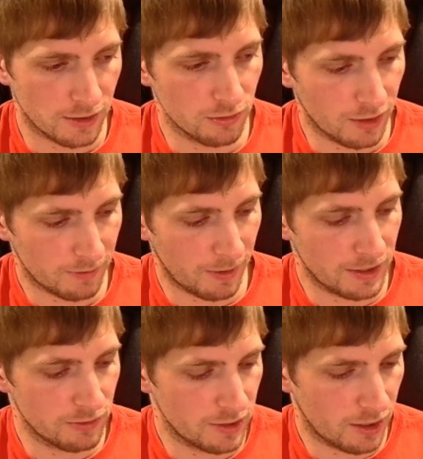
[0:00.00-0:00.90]
I do like my
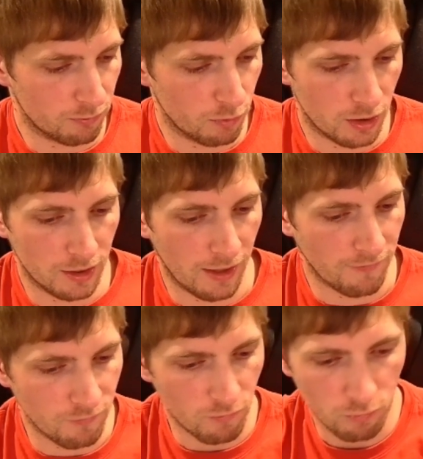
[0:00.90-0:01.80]
Huion one. I
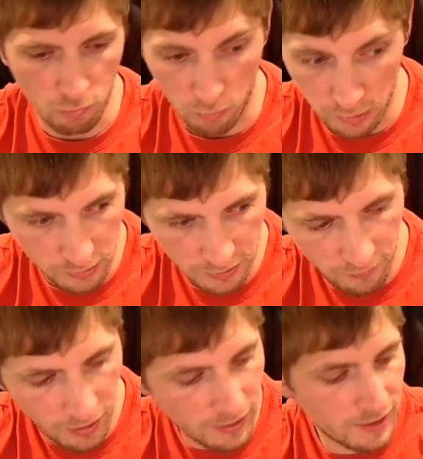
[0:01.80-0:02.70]
really
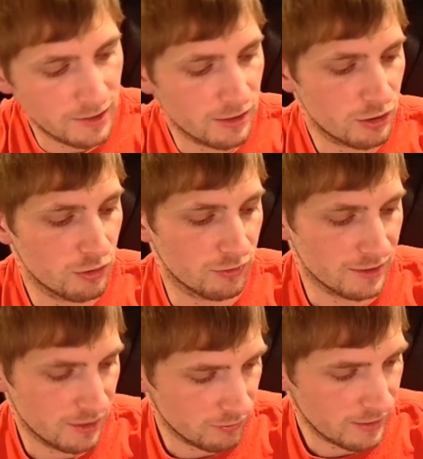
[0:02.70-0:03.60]
never had any issues
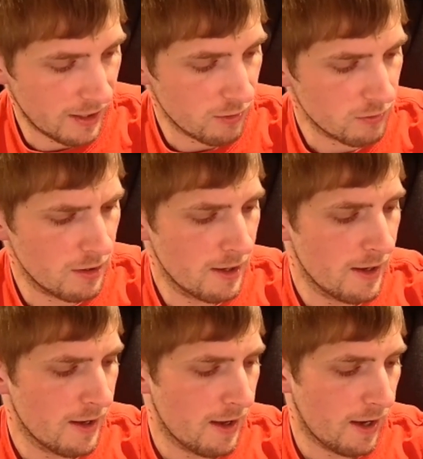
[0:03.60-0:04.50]
until now.
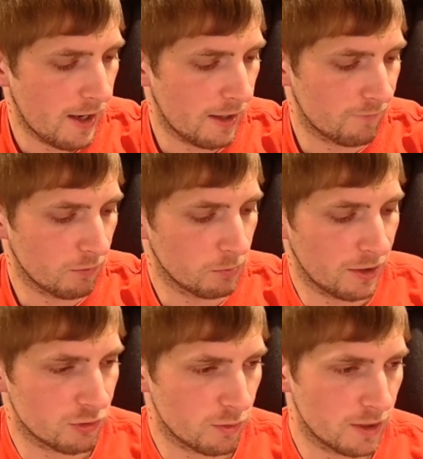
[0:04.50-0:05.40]
And from what
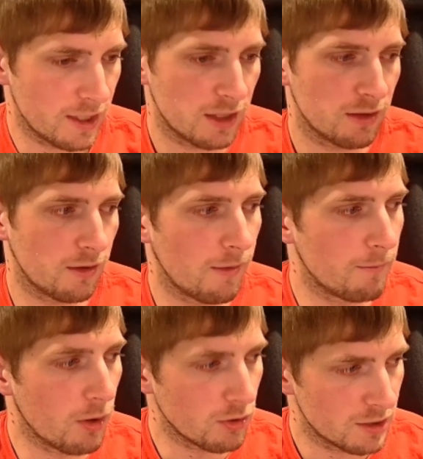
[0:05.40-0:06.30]
I was reading,
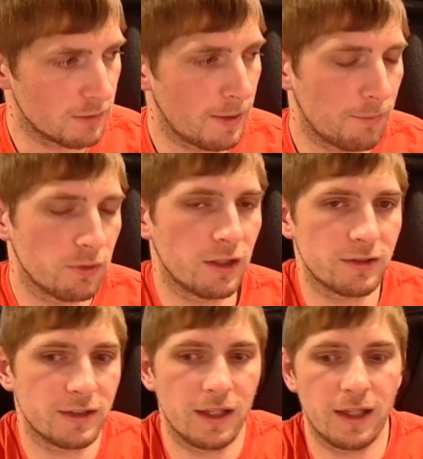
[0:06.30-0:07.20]
most of the people in there
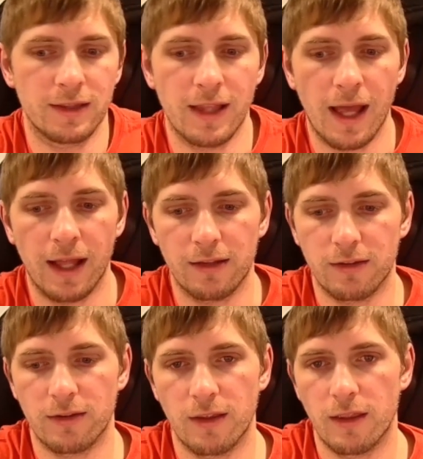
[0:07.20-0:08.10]
said that
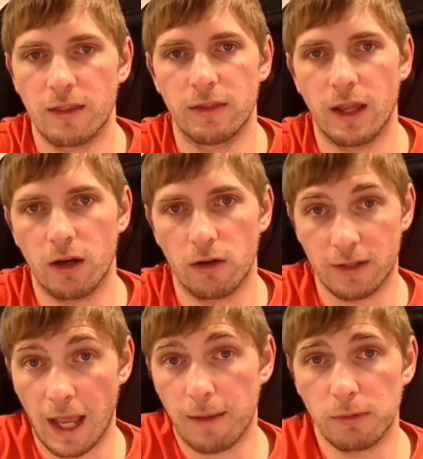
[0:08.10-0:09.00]
their
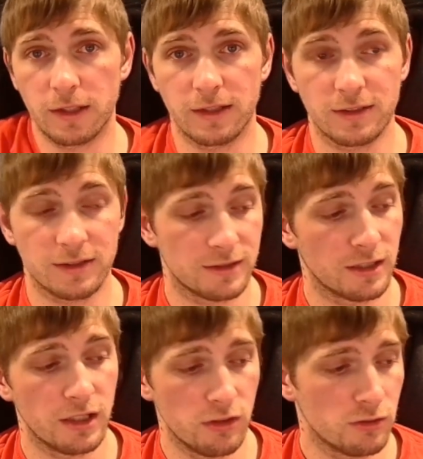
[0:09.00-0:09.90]
tablets
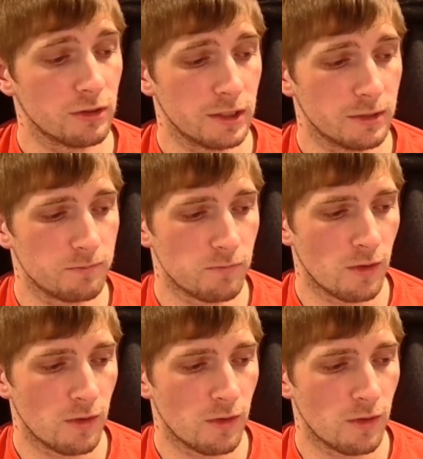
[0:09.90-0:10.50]
usually